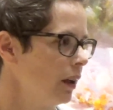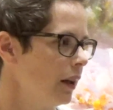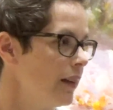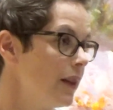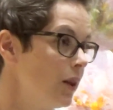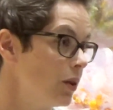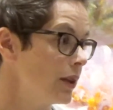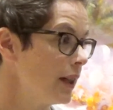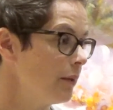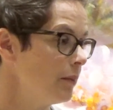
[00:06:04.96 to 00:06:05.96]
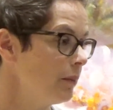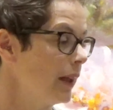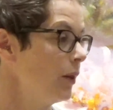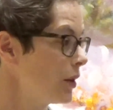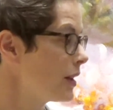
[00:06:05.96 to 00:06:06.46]
In the long term,
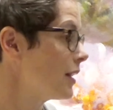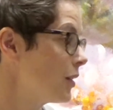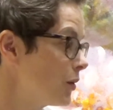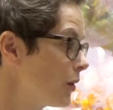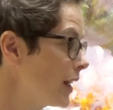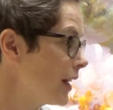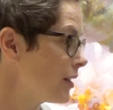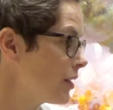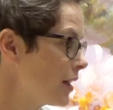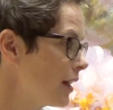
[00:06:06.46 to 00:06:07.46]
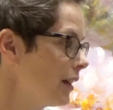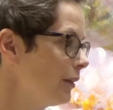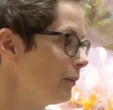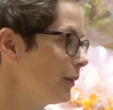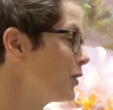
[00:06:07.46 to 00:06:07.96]
I honestly don't know the answer to that.
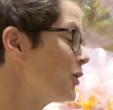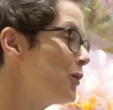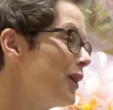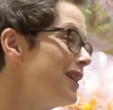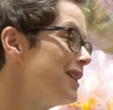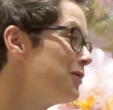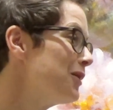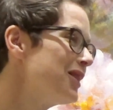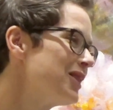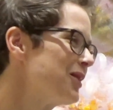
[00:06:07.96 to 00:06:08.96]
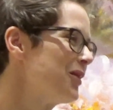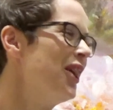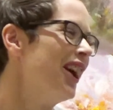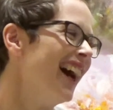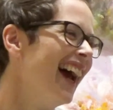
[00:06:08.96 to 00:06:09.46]
I don't know what the deal was, so
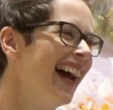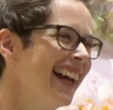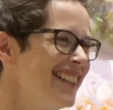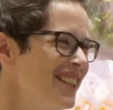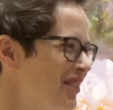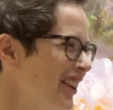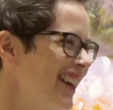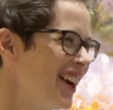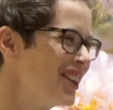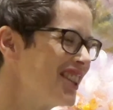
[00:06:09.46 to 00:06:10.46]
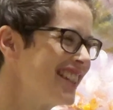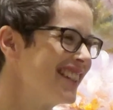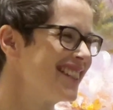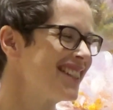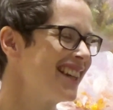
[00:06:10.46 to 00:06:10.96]
it's very hard to
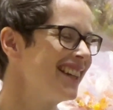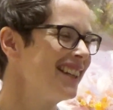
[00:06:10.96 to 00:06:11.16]
decide.